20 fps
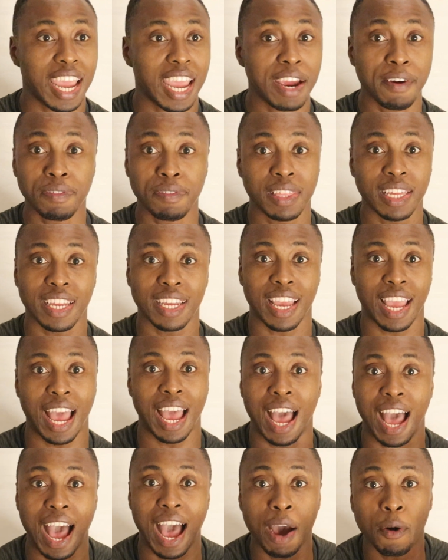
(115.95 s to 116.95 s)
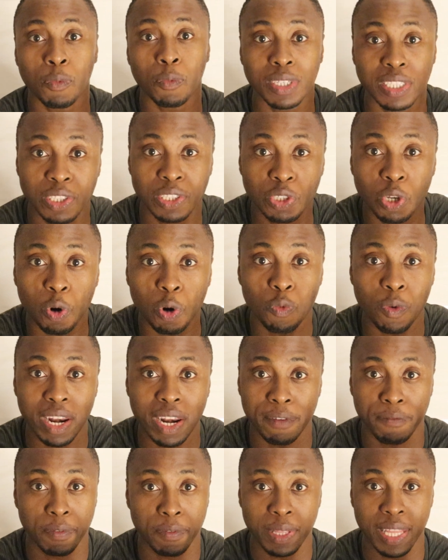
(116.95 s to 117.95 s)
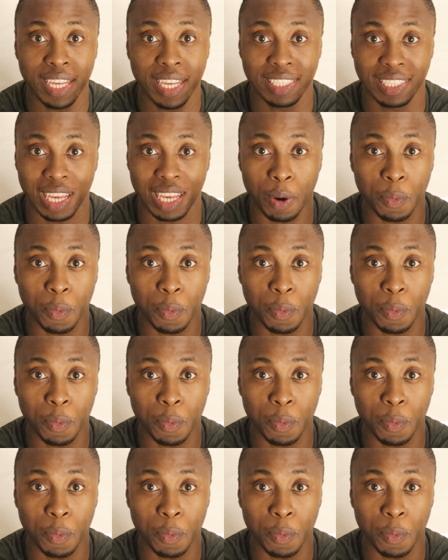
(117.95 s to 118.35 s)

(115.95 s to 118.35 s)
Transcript: everything. I was not ready for this.